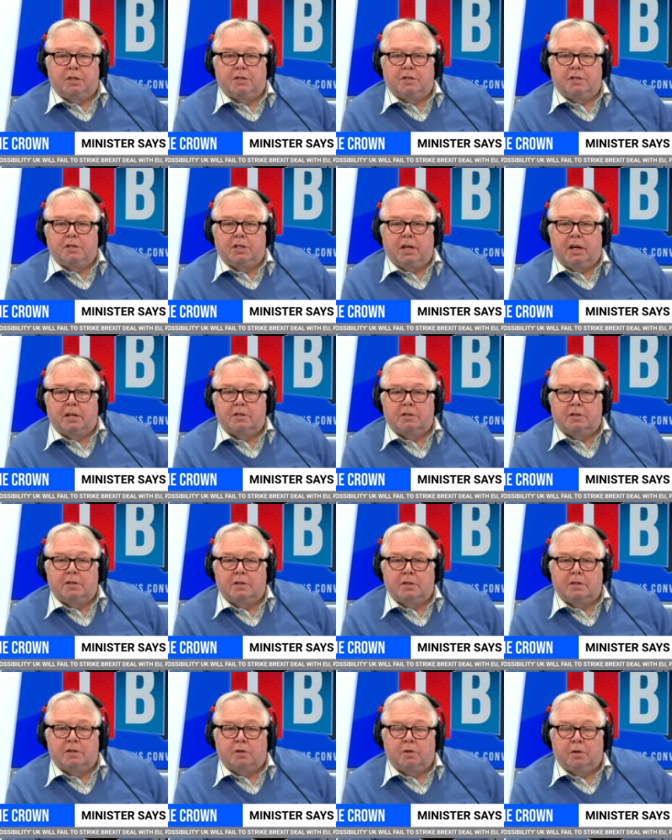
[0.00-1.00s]
suggests that
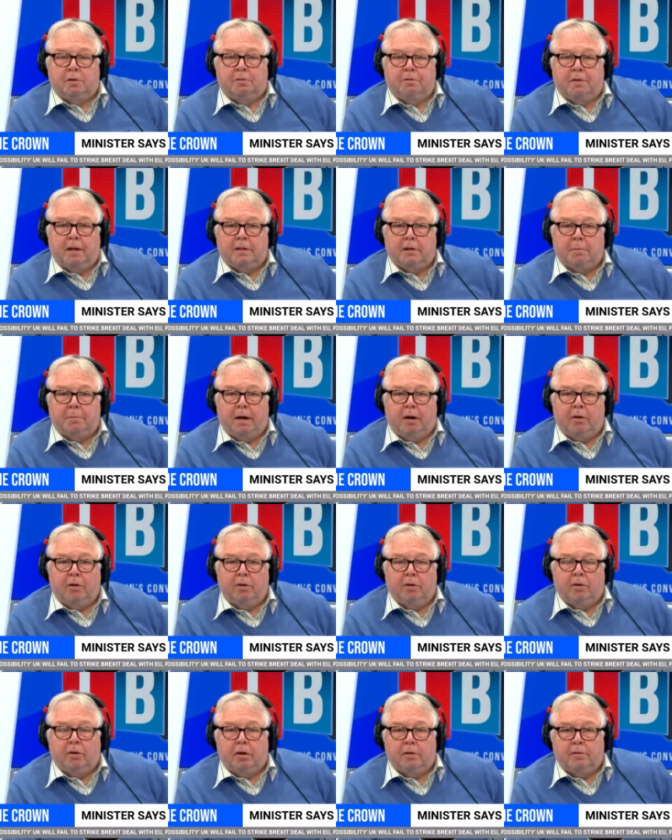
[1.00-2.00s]
this could have fed the
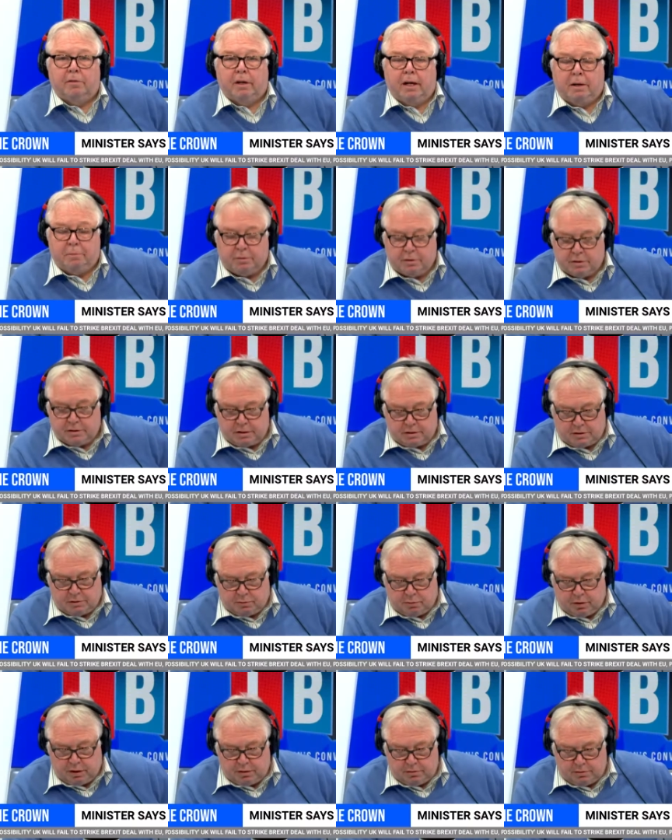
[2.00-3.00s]
paranoia of the late Princess of
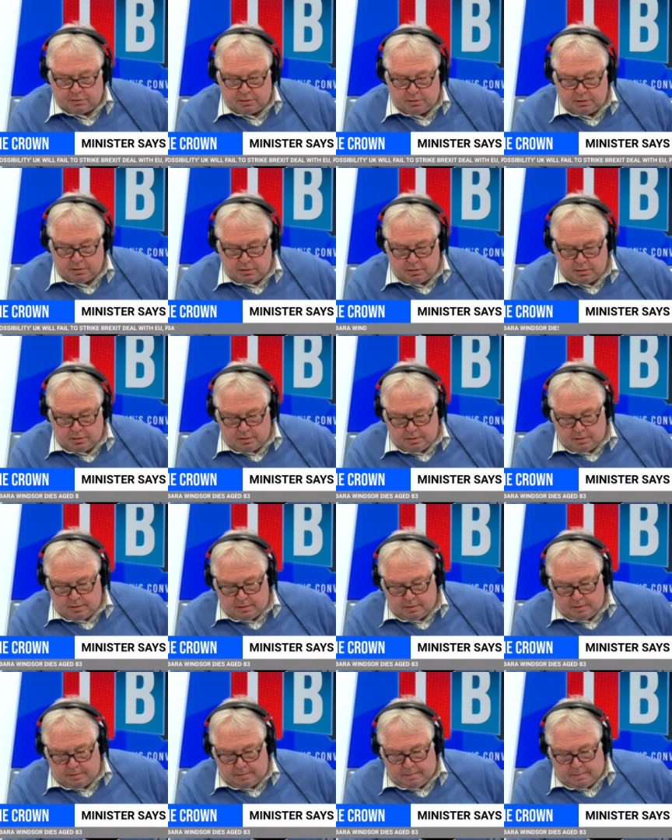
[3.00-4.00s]
Wales?
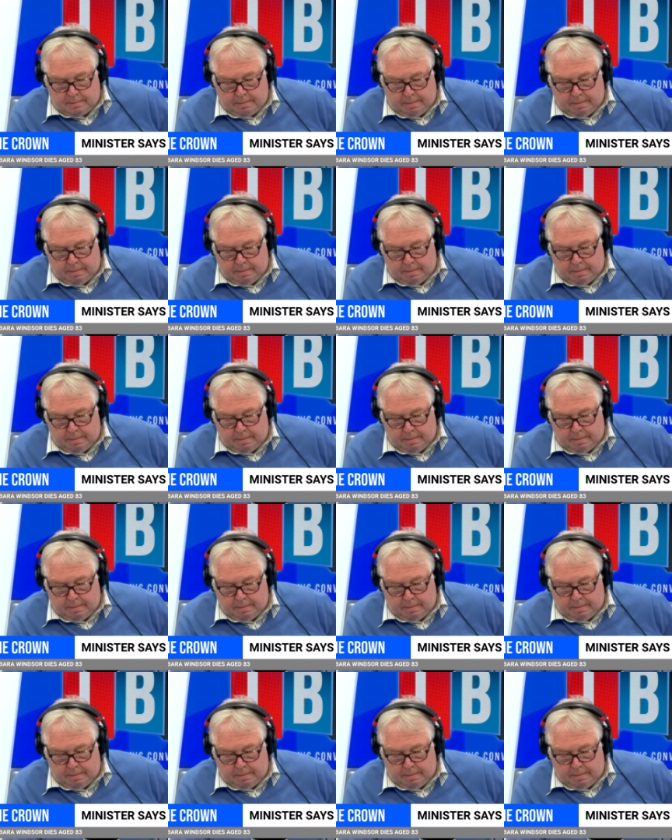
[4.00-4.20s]
Well,